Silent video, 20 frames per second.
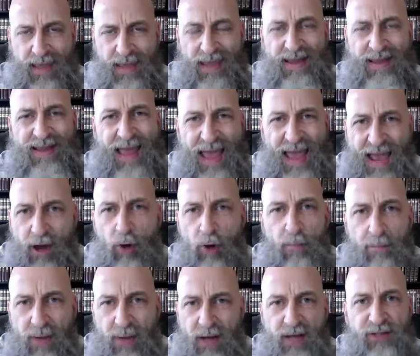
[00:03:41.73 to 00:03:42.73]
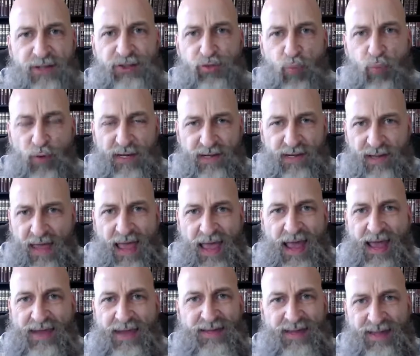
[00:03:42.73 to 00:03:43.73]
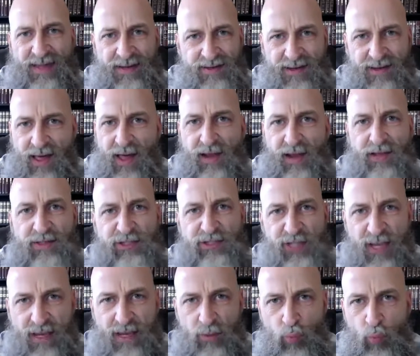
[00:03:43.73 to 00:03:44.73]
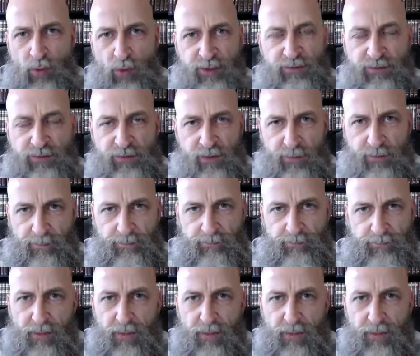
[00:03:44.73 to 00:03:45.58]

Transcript: and how much we lack in knowledge and wisdom.